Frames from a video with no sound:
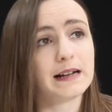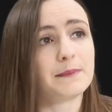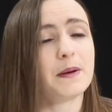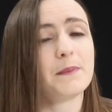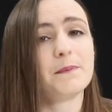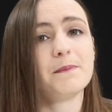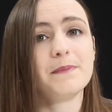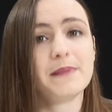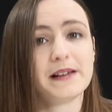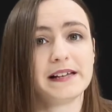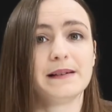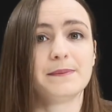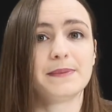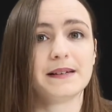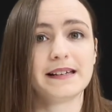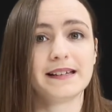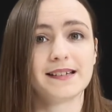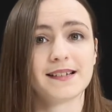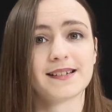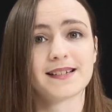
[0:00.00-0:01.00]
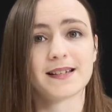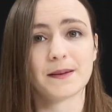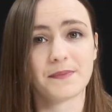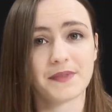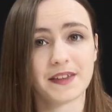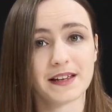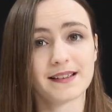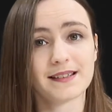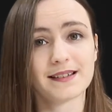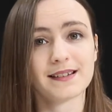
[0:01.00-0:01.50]
Maybe
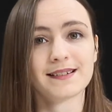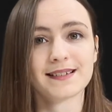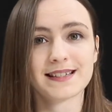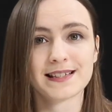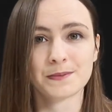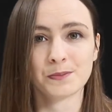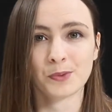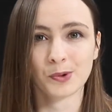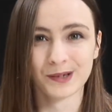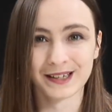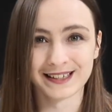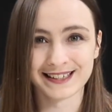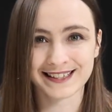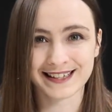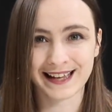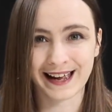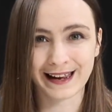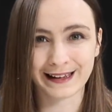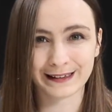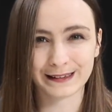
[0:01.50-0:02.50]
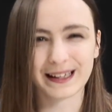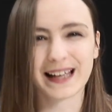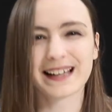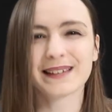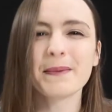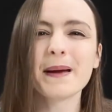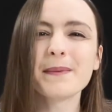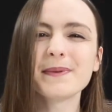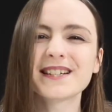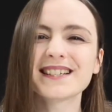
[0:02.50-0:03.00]
something smaller scale, like
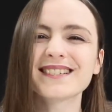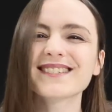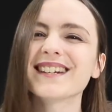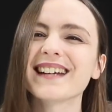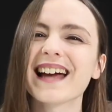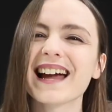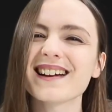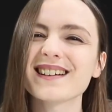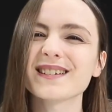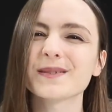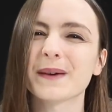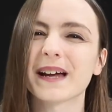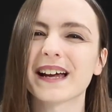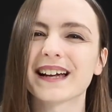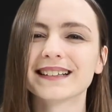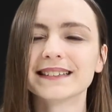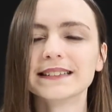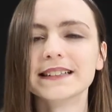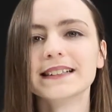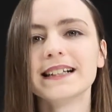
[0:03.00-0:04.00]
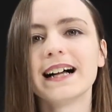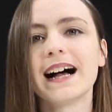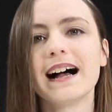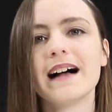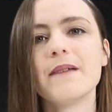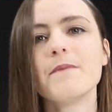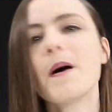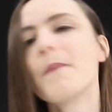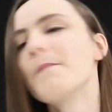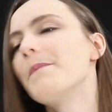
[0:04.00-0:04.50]
maybe just an X-Wing.
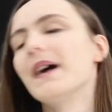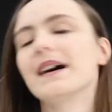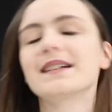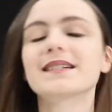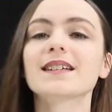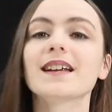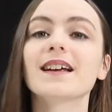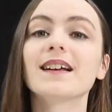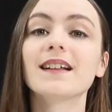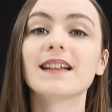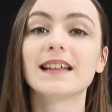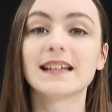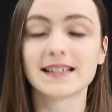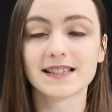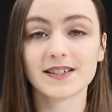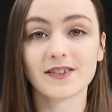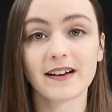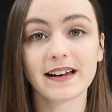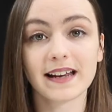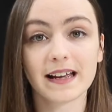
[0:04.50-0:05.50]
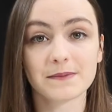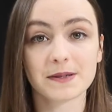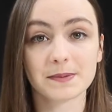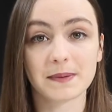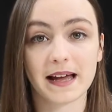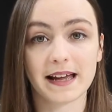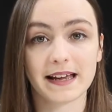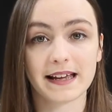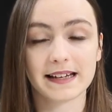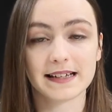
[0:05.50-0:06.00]
But it is a great game to
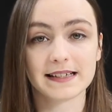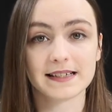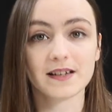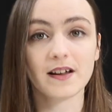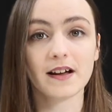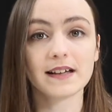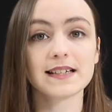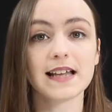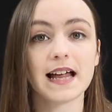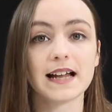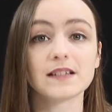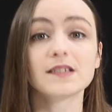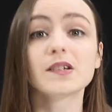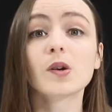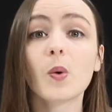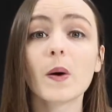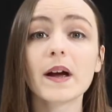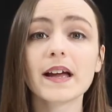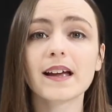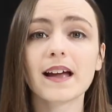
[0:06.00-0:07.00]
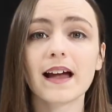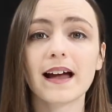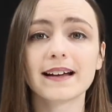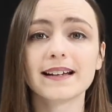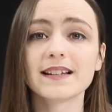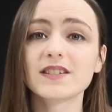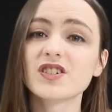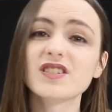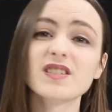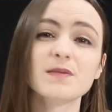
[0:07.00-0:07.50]
play. It is nice and quick, and
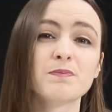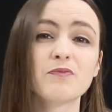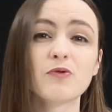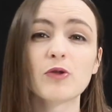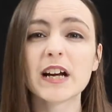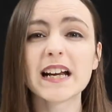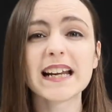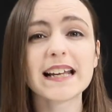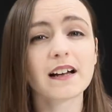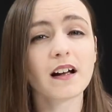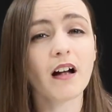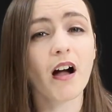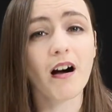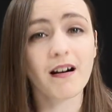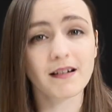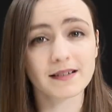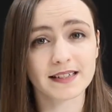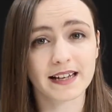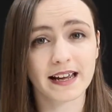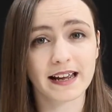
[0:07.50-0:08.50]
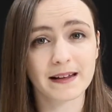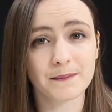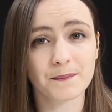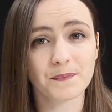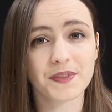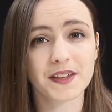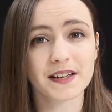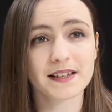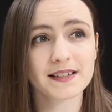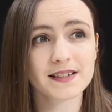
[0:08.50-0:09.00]
it's just really a card game
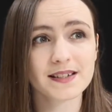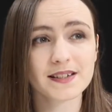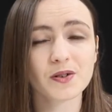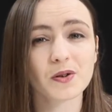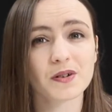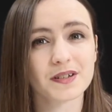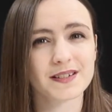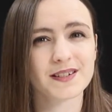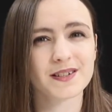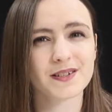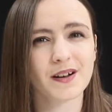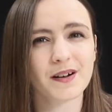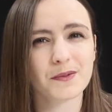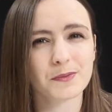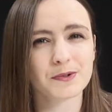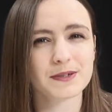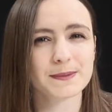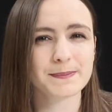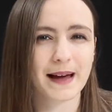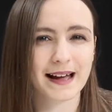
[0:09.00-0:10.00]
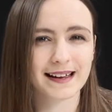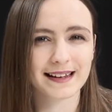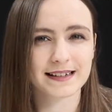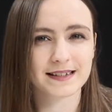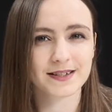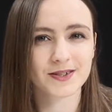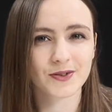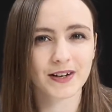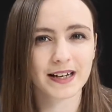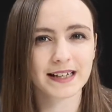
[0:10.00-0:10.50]
that's got a Star Wars back
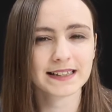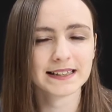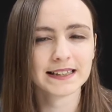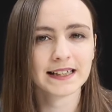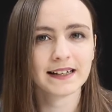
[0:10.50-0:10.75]
history,